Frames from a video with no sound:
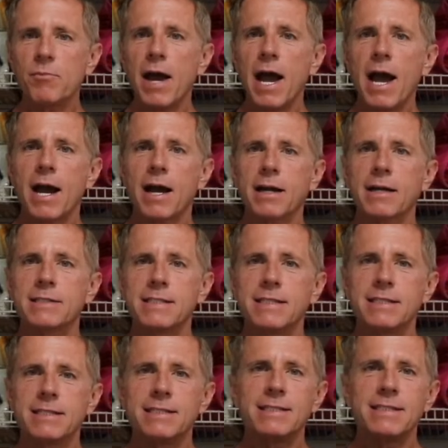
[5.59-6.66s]
back.
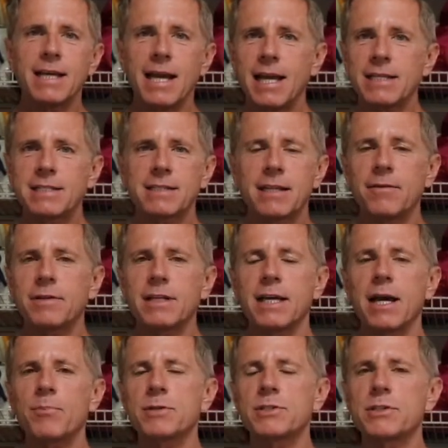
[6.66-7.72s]
Today's lovely
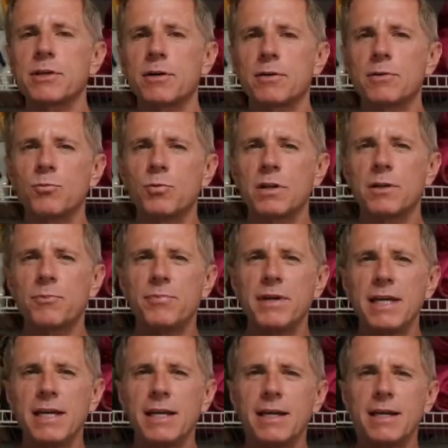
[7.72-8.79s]
episode will
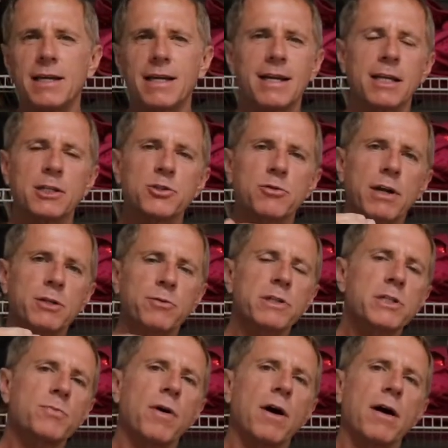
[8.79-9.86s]
be in a direct
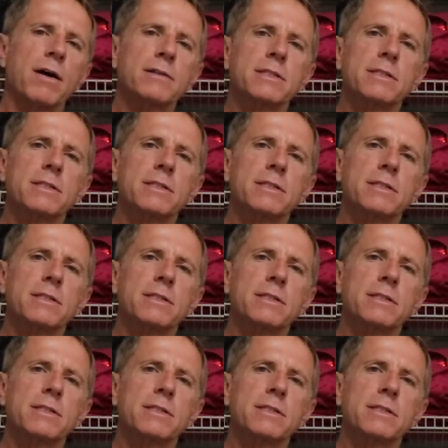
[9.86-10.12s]
response.